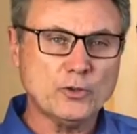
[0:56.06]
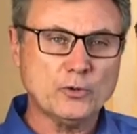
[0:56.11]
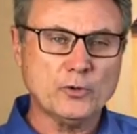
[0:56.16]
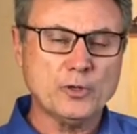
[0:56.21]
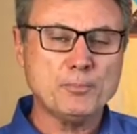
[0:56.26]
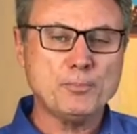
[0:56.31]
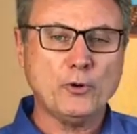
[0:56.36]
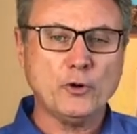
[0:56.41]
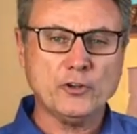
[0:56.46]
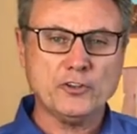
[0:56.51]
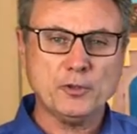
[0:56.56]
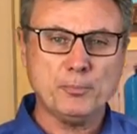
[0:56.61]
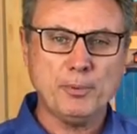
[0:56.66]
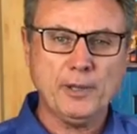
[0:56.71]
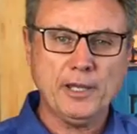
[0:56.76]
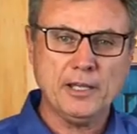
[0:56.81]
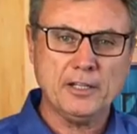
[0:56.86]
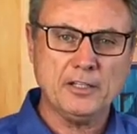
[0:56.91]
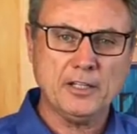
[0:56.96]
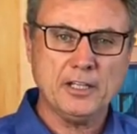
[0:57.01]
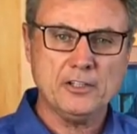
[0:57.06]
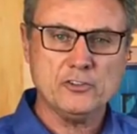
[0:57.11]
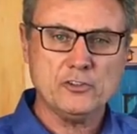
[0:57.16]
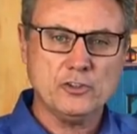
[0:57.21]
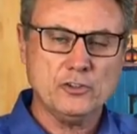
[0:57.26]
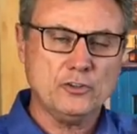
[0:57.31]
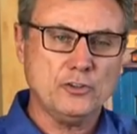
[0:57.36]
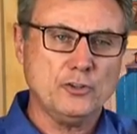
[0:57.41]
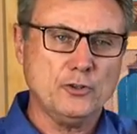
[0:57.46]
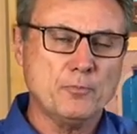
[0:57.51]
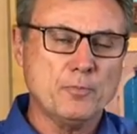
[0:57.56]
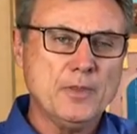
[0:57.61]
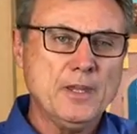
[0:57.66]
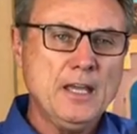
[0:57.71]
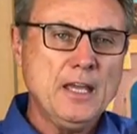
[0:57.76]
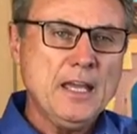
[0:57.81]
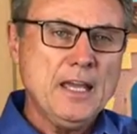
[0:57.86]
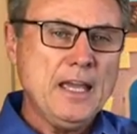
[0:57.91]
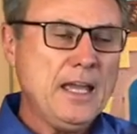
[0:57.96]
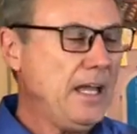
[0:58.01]
report to pay attention to.
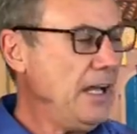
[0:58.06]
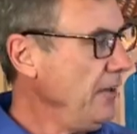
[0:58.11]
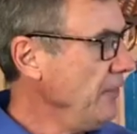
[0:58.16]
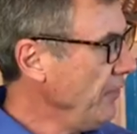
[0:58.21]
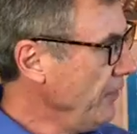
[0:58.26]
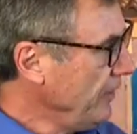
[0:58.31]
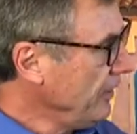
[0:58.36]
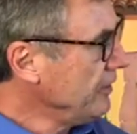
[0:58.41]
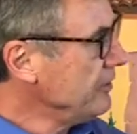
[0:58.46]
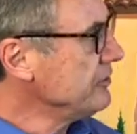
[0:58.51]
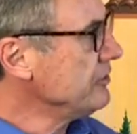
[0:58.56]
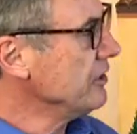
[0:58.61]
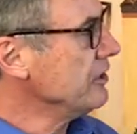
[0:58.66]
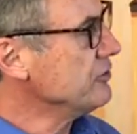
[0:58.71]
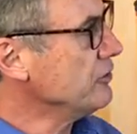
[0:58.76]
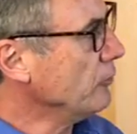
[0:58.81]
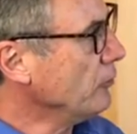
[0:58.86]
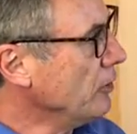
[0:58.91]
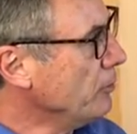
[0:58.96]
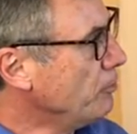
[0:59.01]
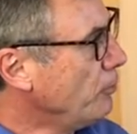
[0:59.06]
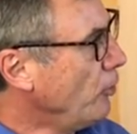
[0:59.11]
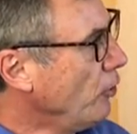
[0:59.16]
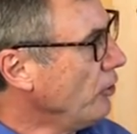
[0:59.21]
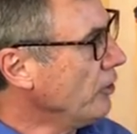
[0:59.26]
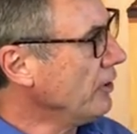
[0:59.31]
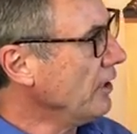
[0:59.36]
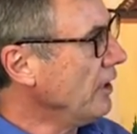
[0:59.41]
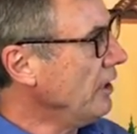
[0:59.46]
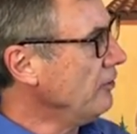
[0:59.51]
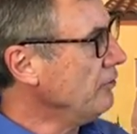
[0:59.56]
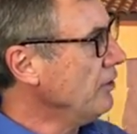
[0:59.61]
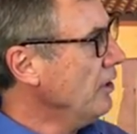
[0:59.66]
And this is a report of